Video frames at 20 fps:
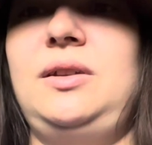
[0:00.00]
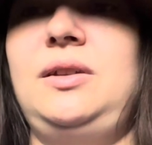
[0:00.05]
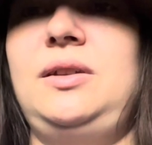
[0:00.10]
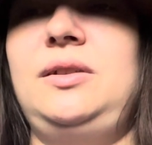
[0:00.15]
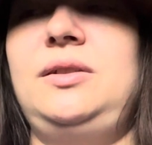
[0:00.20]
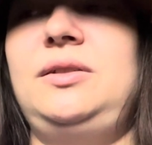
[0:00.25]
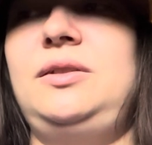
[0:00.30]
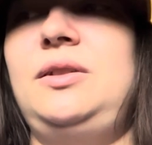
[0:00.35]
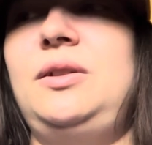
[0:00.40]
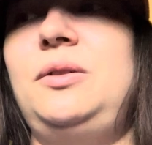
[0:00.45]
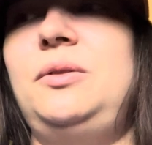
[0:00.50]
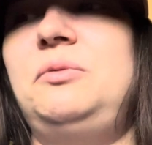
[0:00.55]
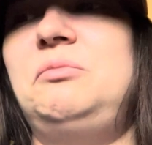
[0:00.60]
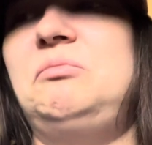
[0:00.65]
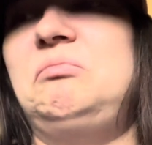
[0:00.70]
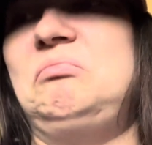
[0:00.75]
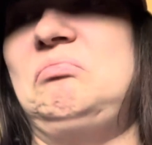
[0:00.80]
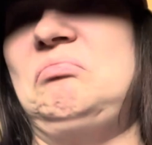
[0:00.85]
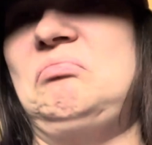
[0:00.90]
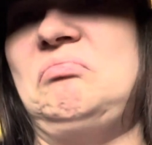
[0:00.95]
So
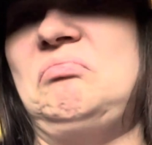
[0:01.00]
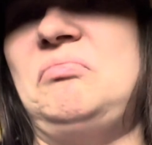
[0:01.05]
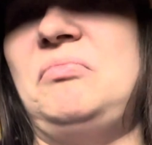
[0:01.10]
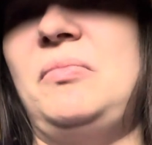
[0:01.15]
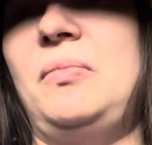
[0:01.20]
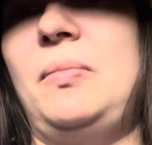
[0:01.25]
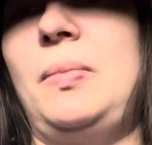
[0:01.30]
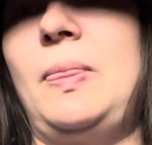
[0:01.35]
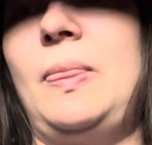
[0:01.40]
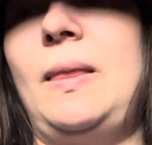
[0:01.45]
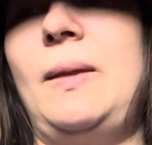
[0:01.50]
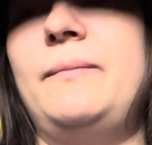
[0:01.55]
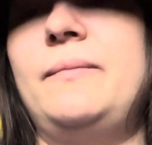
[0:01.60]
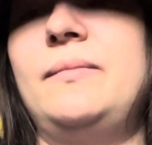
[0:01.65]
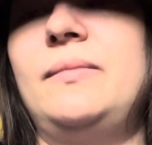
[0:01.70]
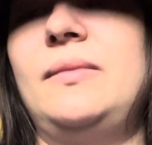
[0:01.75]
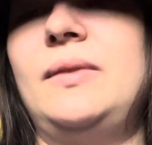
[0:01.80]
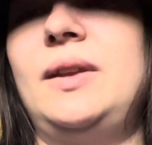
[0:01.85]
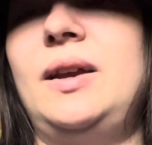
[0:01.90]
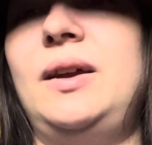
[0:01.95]

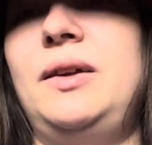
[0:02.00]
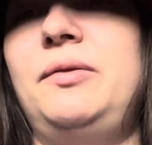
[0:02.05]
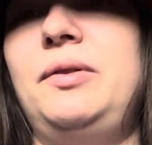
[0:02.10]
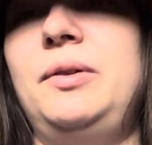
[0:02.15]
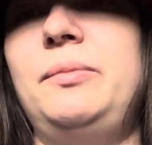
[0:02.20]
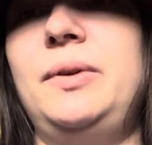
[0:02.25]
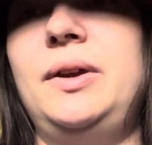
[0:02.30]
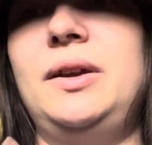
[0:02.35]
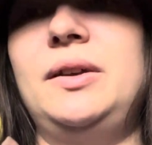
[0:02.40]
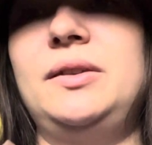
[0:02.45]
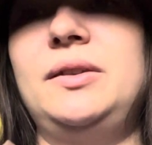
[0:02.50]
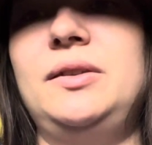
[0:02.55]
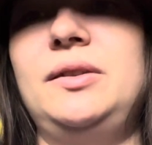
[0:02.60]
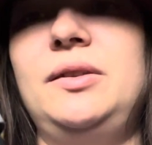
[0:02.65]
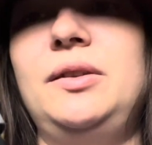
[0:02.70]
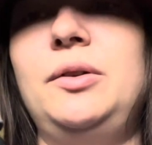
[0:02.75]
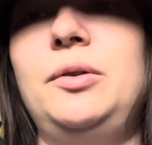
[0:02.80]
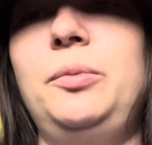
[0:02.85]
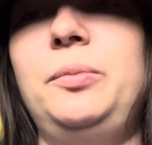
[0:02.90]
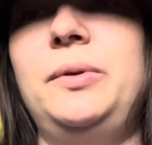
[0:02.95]
I went back to
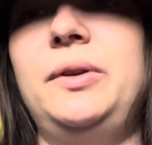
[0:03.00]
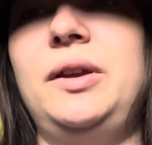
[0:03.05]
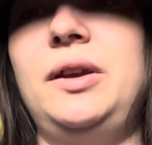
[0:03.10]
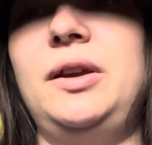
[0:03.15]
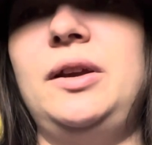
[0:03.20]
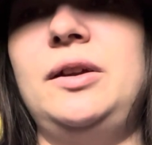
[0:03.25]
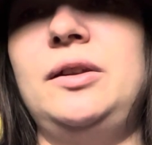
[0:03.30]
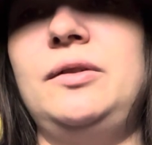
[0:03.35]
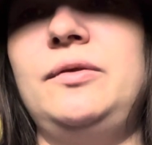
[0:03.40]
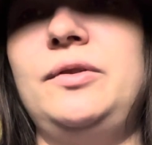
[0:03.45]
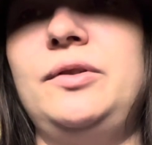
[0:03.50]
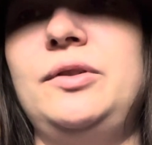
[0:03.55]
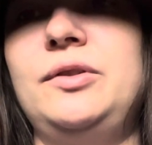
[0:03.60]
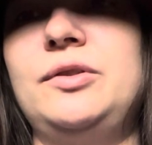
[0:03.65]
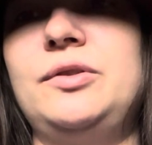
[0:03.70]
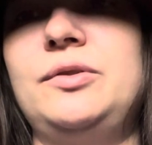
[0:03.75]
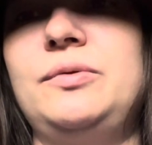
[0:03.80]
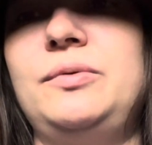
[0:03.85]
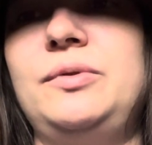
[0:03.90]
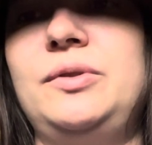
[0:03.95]
the open hand for
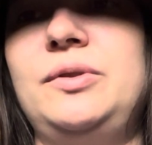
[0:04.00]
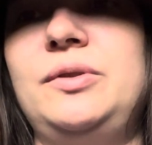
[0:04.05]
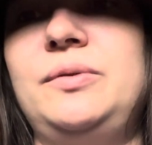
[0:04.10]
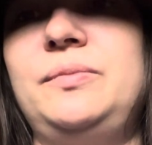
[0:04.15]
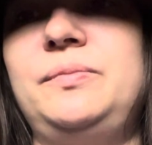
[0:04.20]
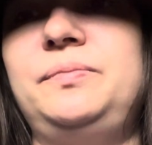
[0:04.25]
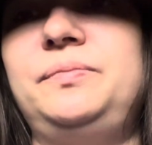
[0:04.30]
this one.